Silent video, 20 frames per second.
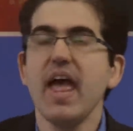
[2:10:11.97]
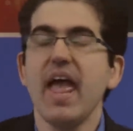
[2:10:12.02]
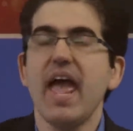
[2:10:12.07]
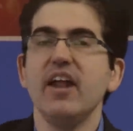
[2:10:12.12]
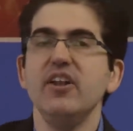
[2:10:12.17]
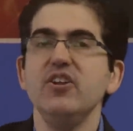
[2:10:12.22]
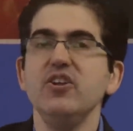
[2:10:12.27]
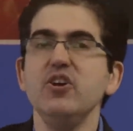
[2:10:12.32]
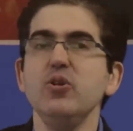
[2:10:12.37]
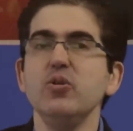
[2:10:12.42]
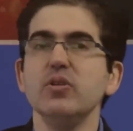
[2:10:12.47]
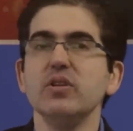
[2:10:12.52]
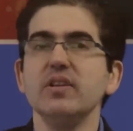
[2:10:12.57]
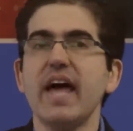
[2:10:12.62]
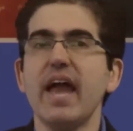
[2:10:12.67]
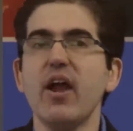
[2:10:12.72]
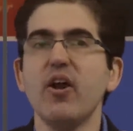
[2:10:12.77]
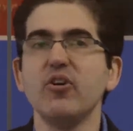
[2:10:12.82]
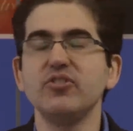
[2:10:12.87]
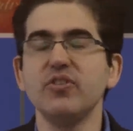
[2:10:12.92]
and new
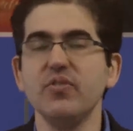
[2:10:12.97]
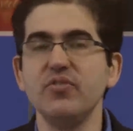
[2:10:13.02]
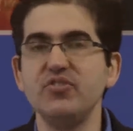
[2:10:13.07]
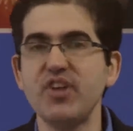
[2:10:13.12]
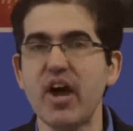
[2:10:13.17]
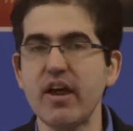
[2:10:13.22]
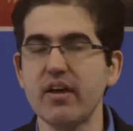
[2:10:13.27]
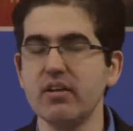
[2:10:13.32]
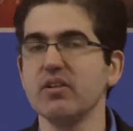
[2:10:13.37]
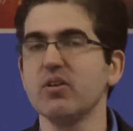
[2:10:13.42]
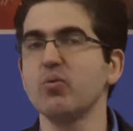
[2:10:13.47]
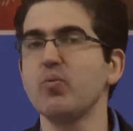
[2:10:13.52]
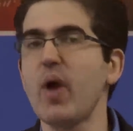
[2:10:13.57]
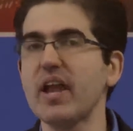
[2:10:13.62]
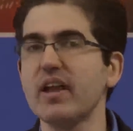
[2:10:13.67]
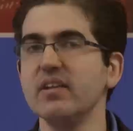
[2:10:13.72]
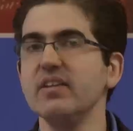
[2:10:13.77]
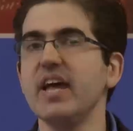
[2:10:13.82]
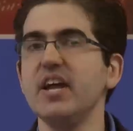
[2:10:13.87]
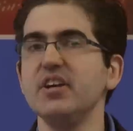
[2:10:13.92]
layers of cellular
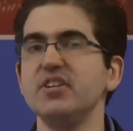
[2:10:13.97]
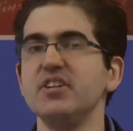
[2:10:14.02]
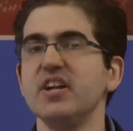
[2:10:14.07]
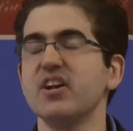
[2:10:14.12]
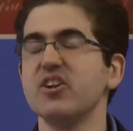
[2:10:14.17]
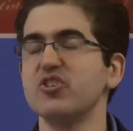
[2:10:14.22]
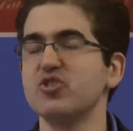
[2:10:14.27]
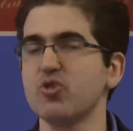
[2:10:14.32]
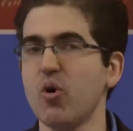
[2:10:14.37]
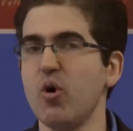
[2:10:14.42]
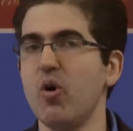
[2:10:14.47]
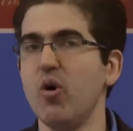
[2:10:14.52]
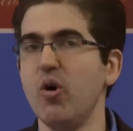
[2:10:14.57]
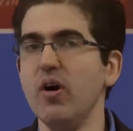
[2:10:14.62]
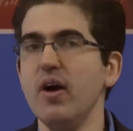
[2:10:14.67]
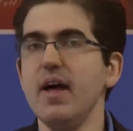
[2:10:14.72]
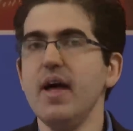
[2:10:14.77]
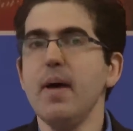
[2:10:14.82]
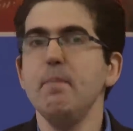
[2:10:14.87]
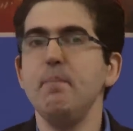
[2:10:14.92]
regulation and
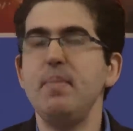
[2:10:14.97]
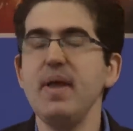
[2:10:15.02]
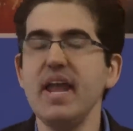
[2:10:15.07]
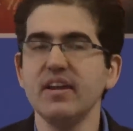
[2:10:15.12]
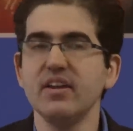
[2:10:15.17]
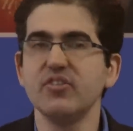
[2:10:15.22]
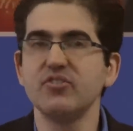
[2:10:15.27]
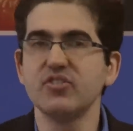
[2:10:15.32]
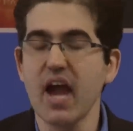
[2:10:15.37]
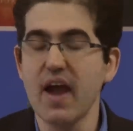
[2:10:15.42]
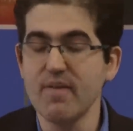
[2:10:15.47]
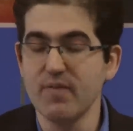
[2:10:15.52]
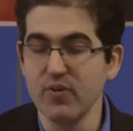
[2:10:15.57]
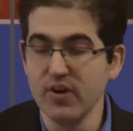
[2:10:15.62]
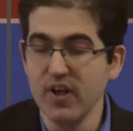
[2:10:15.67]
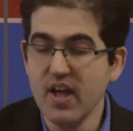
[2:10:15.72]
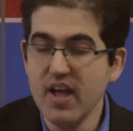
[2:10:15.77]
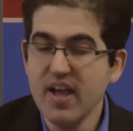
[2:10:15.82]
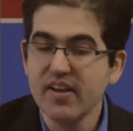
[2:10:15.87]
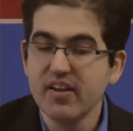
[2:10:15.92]
control being
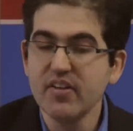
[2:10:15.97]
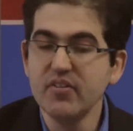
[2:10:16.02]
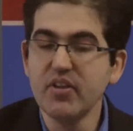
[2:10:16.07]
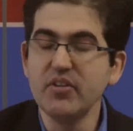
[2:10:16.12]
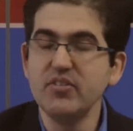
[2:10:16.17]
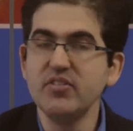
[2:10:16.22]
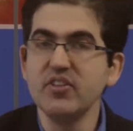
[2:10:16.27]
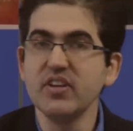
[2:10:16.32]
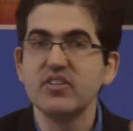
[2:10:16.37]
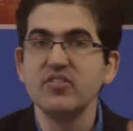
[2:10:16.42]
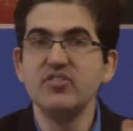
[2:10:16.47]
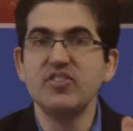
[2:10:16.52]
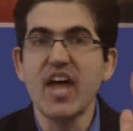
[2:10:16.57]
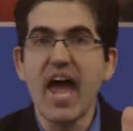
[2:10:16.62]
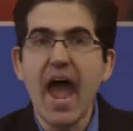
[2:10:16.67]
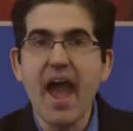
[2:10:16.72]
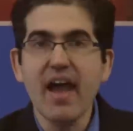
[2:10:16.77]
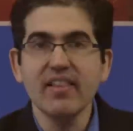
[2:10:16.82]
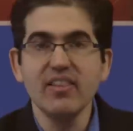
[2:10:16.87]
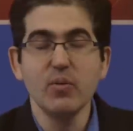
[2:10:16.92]
discovered, because this is
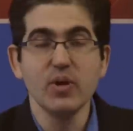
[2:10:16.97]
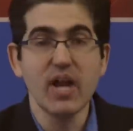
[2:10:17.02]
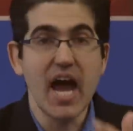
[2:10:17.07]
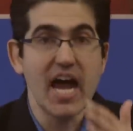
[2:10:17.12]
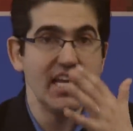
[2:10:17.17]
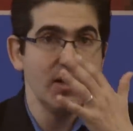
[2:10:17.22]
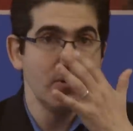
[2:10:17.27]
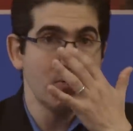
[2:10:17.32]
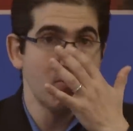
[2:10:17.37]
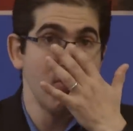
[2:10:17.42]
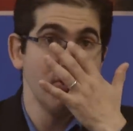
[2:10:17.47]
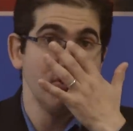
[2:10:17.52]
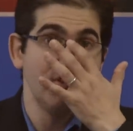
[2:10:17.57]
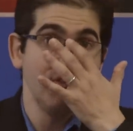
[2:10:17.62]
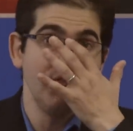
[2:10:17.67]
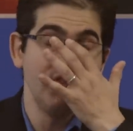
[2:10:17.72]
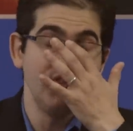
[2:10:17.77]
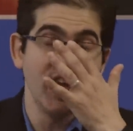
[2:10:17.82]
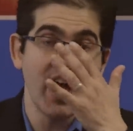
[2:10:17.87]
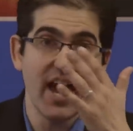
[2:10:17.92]
exactly what ID proponents
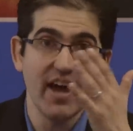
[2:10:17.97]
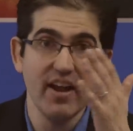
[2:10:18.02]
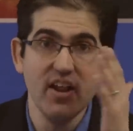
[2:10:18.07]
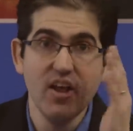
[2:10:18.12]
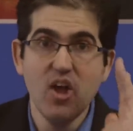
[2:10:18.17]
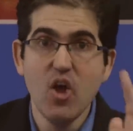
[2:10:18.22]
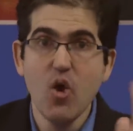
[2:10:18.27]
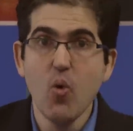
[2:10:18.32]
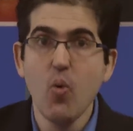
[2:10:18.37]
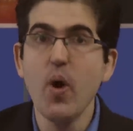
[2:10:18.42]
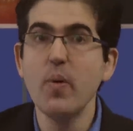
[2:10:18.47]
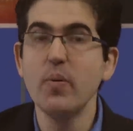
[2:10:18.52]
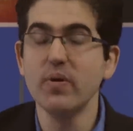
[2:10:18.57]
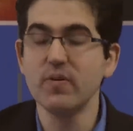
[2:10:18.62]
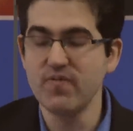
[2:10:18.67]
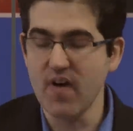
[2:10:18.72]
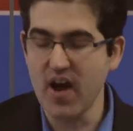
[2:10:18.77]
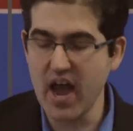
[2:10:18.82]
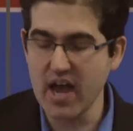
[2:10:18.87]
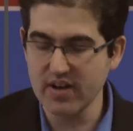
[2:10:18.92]
have said we would
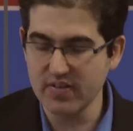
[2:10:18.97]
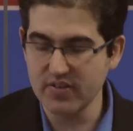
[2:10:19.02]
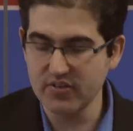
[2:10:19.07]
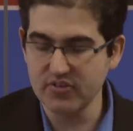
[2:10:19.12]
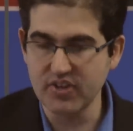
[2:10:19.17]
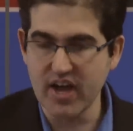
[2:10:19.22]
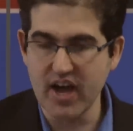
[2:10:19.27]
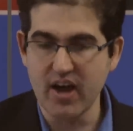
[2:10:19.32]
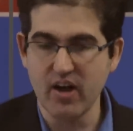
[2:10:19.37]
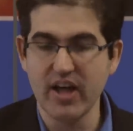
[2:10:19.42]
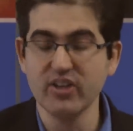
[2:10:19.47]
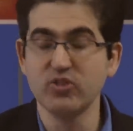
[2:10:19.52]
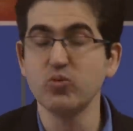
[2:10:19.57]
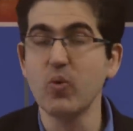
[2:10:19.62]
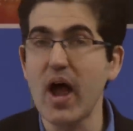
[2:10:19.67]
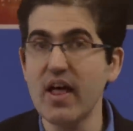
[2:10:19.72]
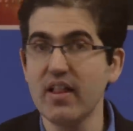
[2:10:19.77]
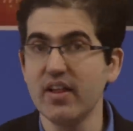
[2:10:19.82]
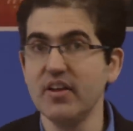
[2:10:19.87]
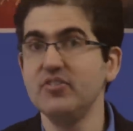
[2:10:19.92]
find in the cell, as
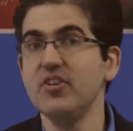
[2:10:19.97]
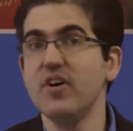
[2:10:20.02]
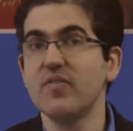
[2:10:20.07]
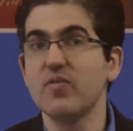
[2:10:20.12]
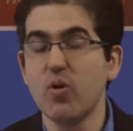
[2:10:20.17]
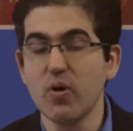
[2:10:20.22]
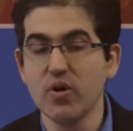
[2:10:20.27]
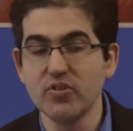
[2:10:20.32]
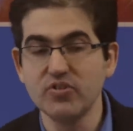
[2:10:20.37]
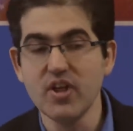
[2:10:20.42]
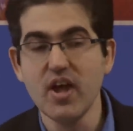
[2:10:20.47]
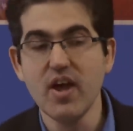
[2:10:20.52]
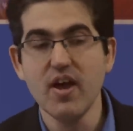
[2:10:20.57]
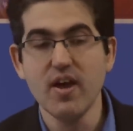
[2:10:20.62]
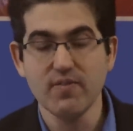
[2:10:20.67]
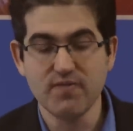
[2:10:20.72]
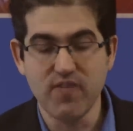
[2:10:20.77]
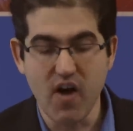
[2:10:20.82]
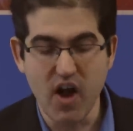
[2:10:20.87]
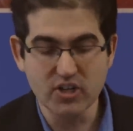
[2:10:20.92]
well as, of course,
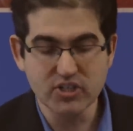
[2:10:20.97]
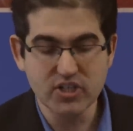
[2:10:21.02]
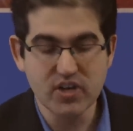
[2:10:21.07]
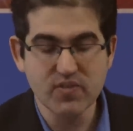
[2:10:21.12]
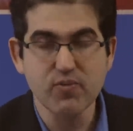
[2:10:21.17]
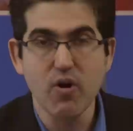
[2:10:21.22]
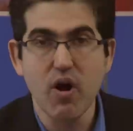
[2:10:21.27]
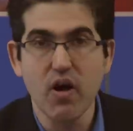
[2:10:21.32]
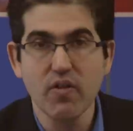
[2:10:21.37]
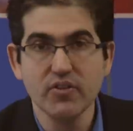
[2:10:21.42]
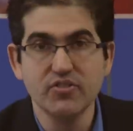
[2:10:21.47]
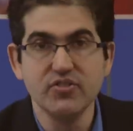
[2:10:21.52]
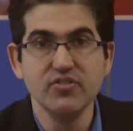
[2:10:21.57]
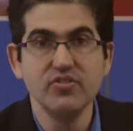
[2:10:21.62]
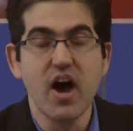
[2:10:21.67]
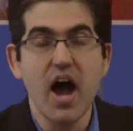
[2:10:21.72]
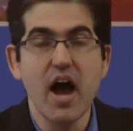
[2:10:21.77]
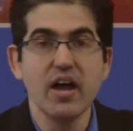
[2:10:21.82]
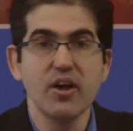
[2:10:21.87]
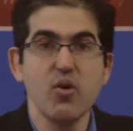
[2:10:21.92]
function for all this
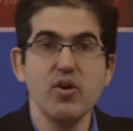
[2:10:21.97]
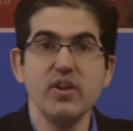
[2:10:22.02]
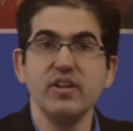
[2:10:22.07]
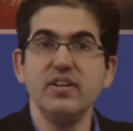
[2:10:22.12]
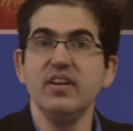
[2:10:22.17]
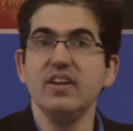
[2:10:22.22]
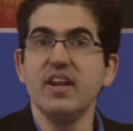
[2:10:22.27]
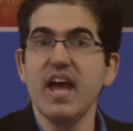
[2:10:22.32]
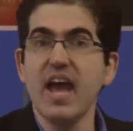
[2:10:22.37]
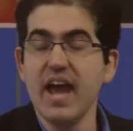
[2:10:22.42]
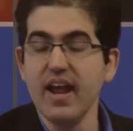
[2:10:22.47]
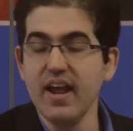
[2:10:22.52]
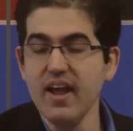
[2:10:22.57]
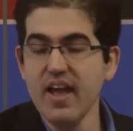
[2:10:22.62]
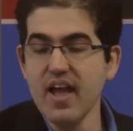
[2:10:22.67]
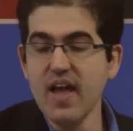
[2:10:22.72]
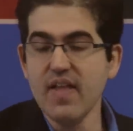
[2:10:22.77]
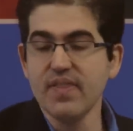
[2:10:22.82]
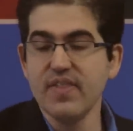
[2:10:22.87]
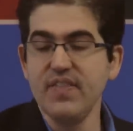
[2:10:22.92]
non-coding DNA,
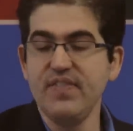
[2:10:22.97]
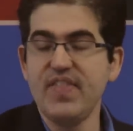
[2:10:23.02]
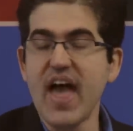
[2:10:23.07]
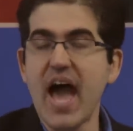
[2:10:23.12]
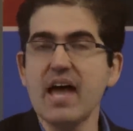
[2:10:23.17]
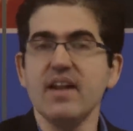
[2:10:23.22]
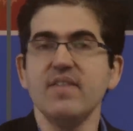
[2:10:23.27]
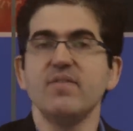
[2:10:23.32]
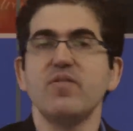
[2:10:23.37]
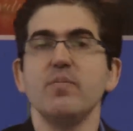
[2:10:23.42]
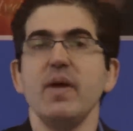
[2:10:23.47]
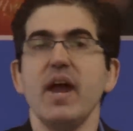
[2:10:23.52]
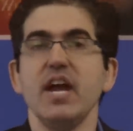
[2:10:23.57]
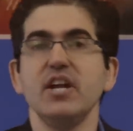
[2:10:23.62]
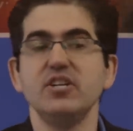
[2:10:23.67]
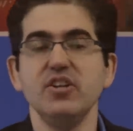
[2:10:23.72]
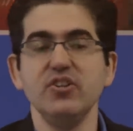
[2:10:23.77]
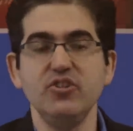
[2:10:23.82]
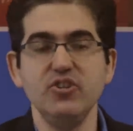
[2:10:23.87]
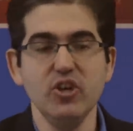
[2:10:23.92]
that that
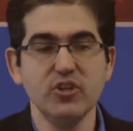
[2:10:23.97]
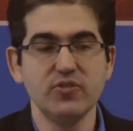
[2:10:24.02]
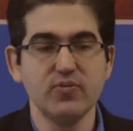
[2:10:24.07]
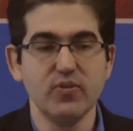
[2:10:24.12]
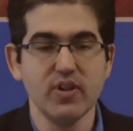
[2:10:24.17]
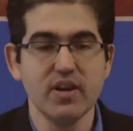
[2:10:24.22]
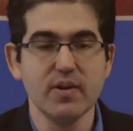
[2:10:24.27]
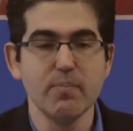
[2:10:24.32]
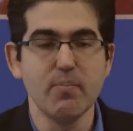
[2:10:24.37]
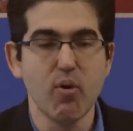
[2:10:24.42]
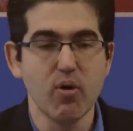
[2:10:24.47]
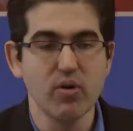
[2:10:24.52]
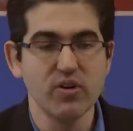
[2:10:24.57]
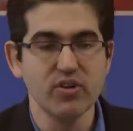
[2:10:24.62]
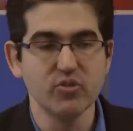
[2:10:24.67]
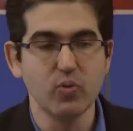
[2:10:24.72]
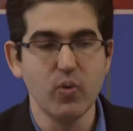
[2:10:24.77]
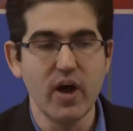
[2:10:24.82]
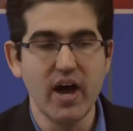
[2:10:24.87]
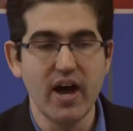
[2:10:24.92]
information is useful and important
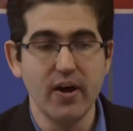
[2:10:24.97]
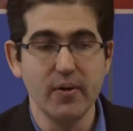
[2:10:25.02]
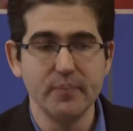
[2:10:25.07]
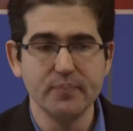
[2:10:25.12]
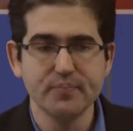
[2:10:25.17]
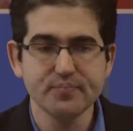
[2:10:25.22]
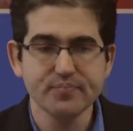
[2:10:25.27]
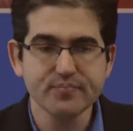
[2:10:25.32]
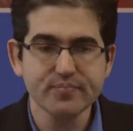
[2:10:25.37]
as well.